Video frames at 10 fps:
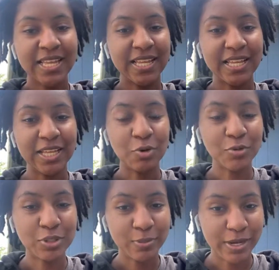go
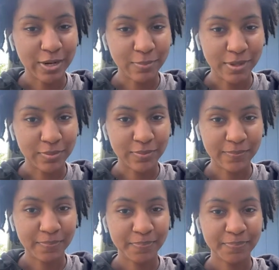read the back of the bottle.
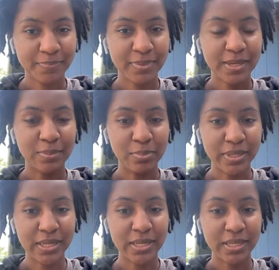
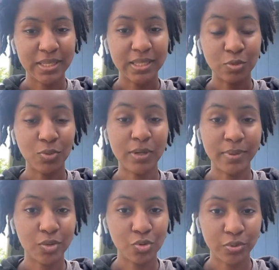But you want to
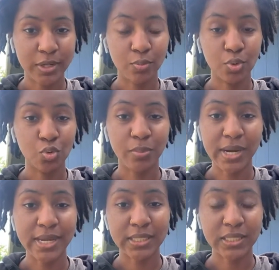make sure that when you
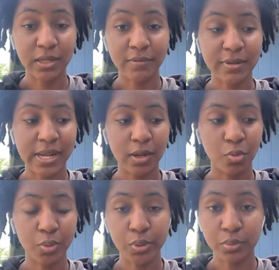buy and stuff like oil,